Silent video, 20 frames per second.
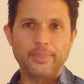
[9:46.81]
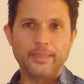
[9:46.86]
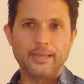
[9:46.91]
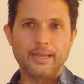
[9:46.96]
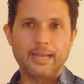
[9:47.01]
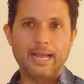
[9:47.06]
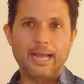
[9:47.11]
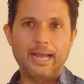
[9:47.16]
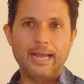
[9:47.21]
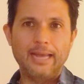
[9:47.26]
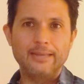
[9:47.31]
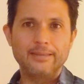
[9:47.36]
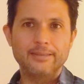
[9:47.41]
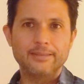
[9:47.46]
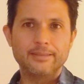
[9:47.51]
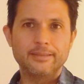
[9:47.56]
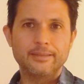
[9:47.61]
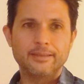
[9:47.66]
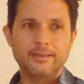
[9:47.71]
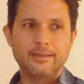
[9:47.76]
the
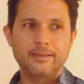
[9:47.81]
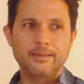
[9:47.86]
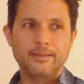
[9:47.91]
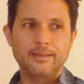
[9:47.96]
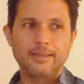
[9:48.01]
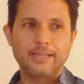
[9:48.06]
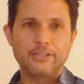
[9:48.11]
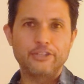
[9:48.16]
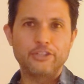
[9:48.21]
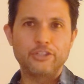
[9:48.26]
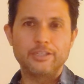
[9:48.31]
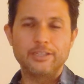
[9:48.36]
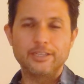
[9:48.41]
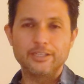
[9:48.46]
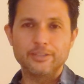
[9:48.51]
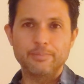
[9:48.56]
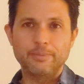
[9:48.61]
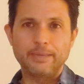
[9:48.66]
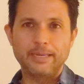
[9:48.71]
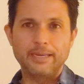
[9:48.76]
guys that she
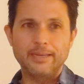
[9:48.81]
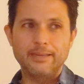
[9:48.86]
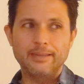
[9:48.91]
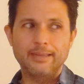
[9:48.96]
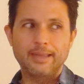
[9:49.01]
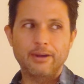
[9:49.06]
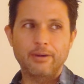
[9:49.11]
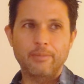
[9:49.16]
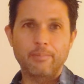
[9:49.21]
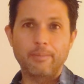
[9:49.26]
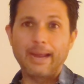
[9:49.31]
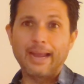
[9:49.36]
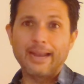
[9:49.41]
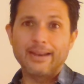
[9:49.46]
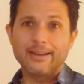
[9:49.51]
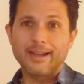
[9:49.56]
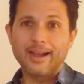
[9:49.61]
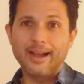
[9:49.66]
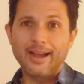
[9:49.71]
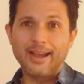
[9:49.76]
does pick that are
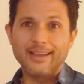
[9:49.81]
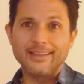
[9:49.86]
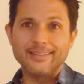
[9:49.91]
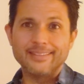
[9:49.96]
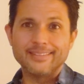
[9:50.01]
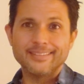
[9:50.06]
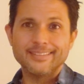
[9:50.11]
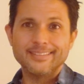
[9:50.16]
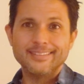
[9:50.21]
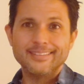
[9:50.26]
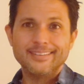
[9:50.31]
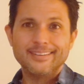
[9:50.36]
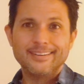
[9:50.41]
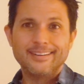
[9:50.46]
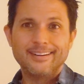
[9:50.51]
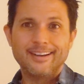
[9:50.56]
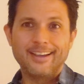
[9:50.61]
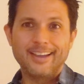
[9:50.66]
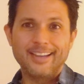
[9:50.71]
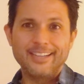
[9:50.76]
bad guys,
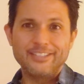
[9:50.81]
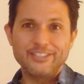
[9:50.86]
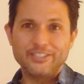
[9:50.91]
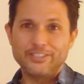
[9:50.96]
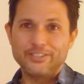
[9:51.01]
right?